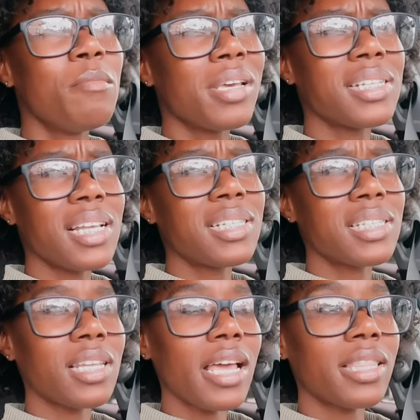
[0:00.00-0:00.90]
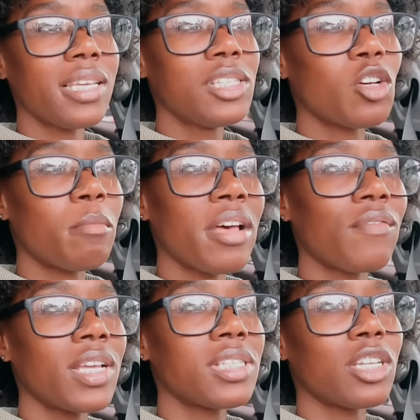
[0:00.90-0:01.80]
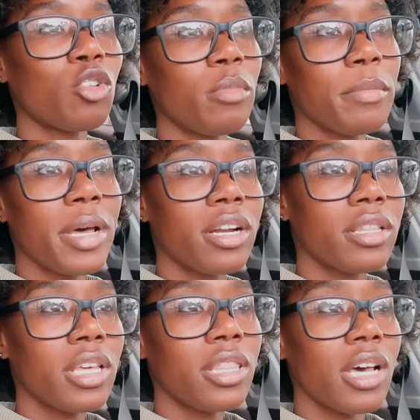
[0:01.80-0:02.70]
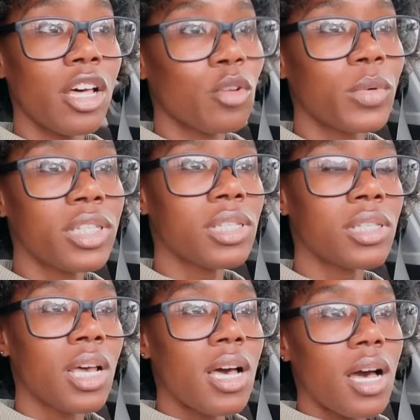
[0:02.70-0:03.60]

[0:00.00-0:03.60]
because I just like these on my face a little bit better than the other ones.